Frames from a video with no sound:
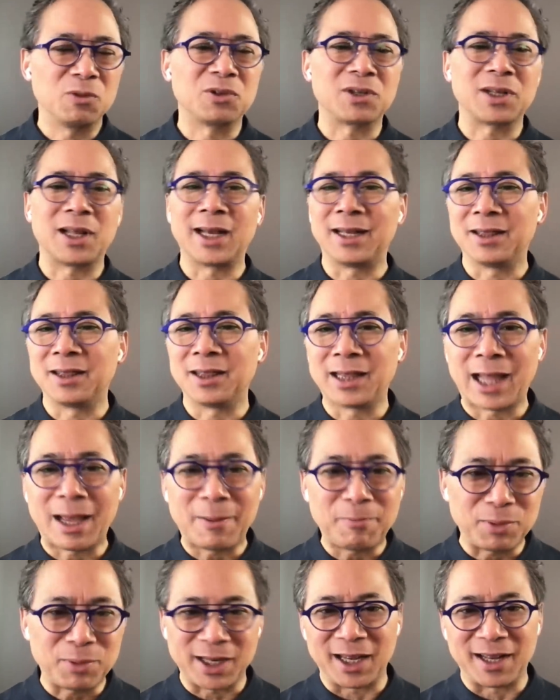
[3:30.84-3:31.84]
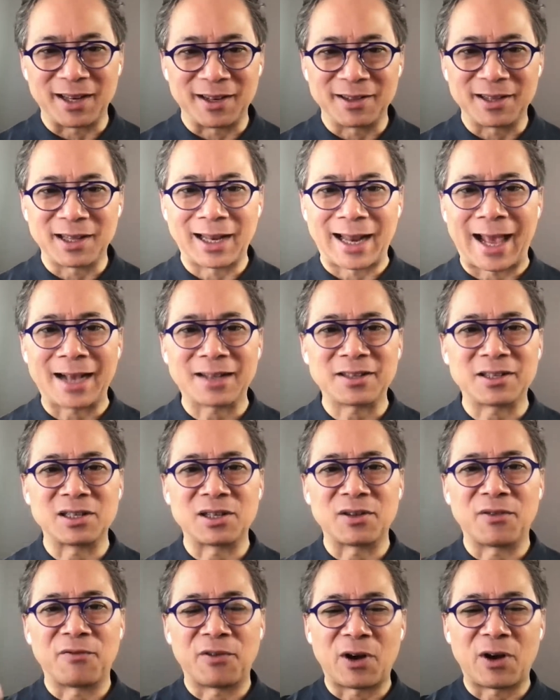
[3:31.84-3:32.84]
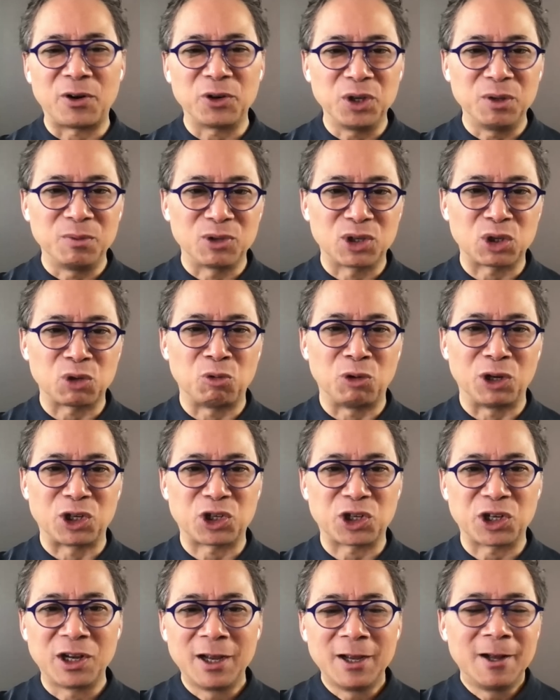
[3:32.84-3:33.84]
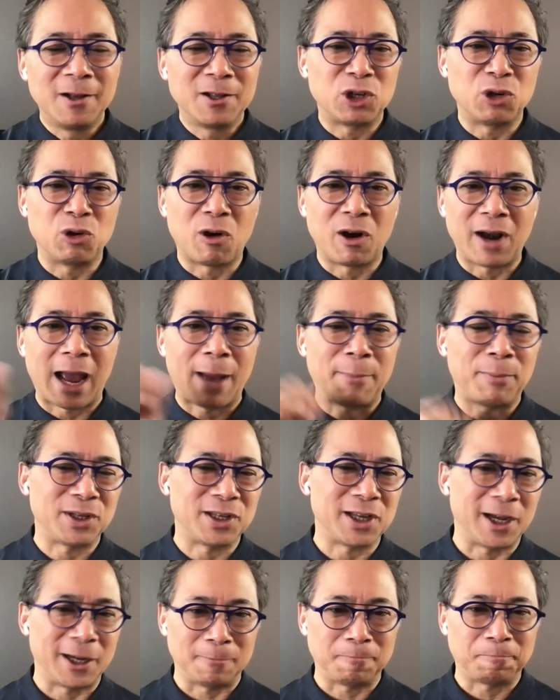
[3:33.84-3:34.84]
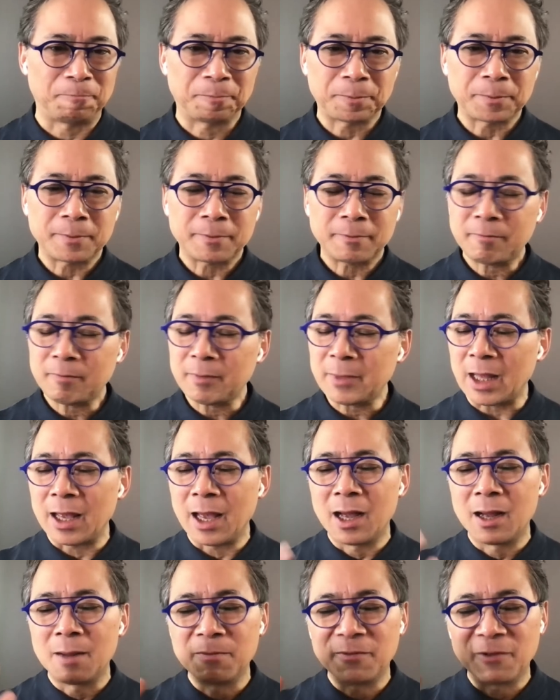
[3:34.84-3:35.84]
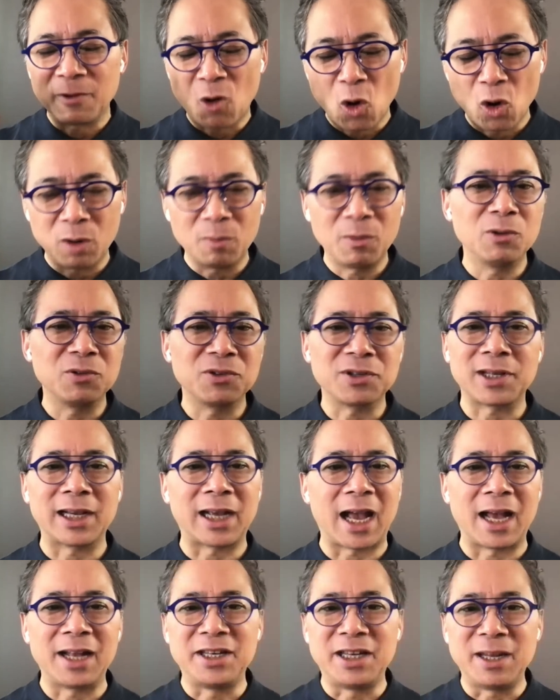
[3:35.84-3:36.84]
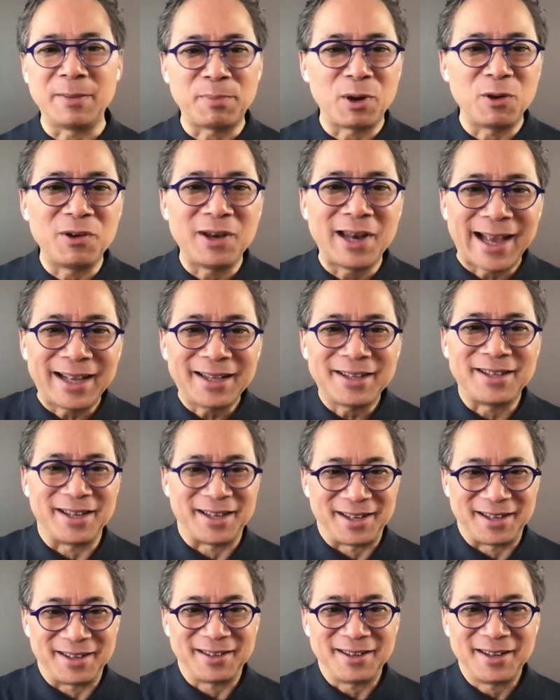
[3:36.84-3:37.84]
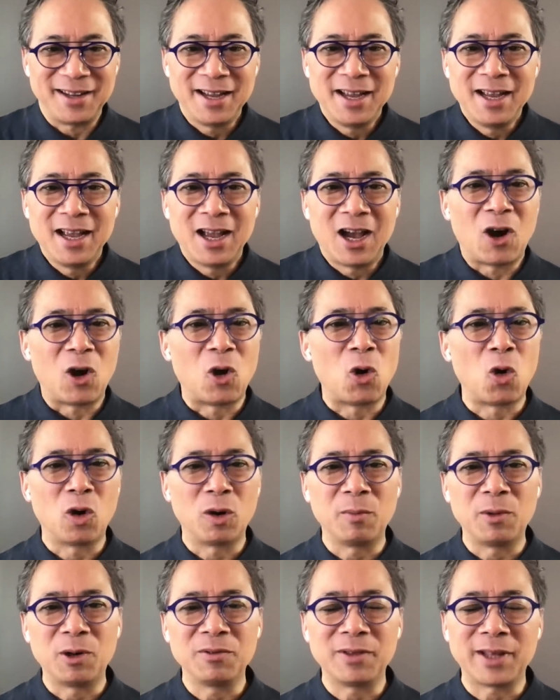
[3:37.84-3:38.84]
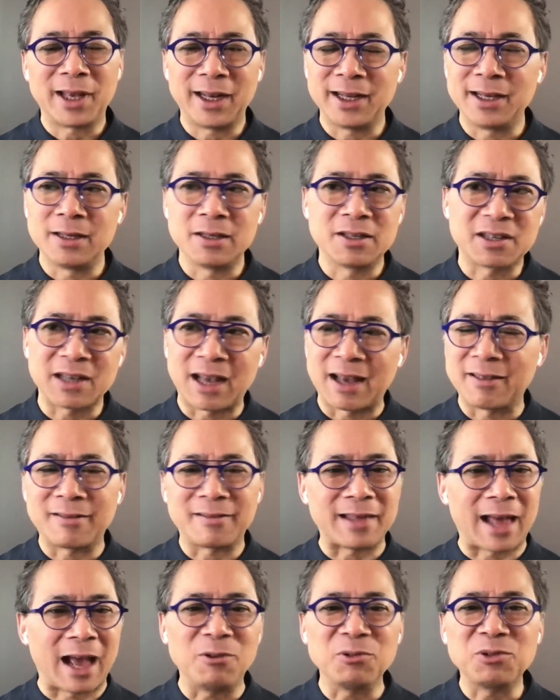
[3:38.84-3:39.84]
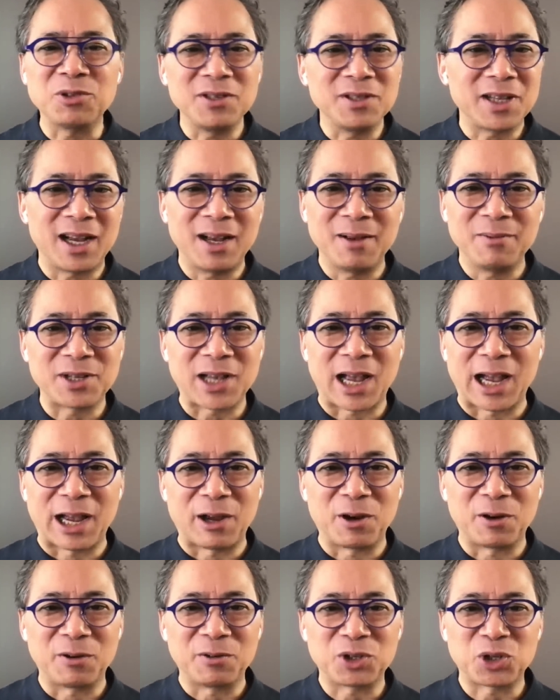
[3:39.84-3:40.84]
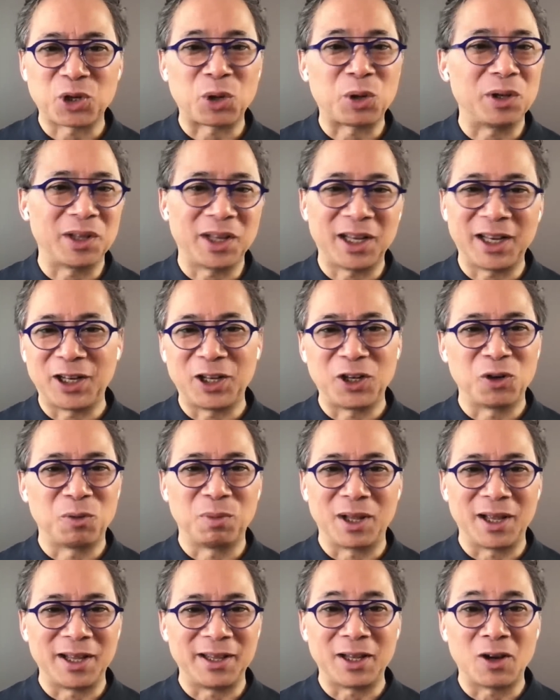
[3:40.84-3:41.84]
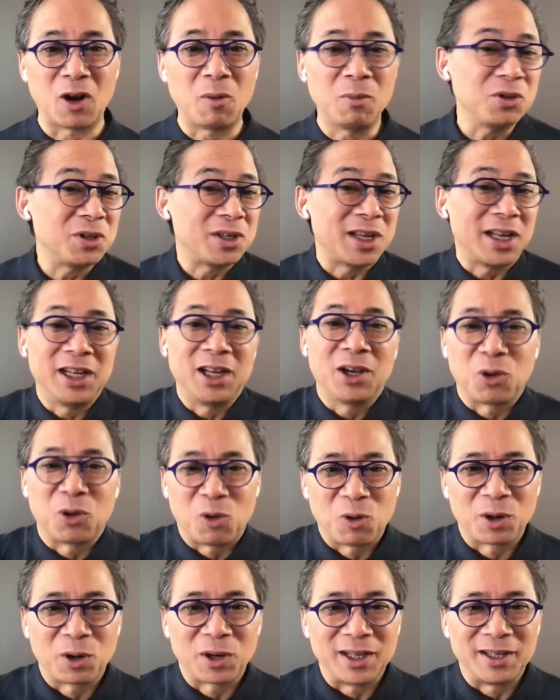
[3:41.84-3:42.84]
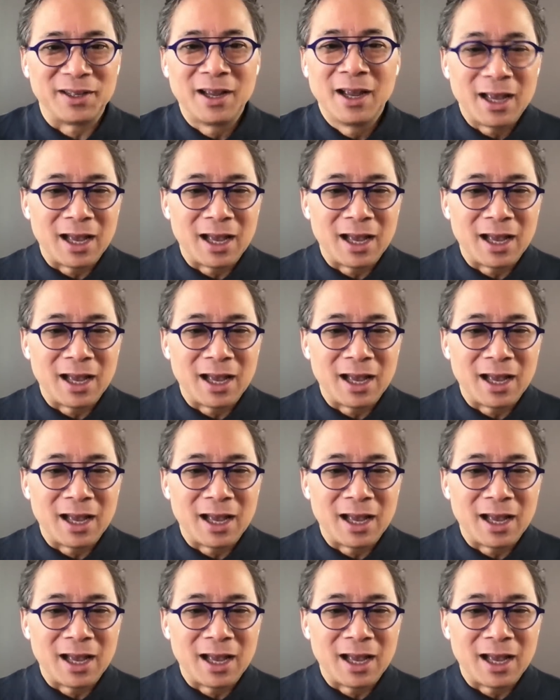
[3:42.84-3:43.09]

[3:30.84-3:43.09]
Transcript: like leptin that acts as a volume switch to our appetite, hormones like adiponectin, a hormone that is 1,000 times higher circulating in your blood than almost any other organ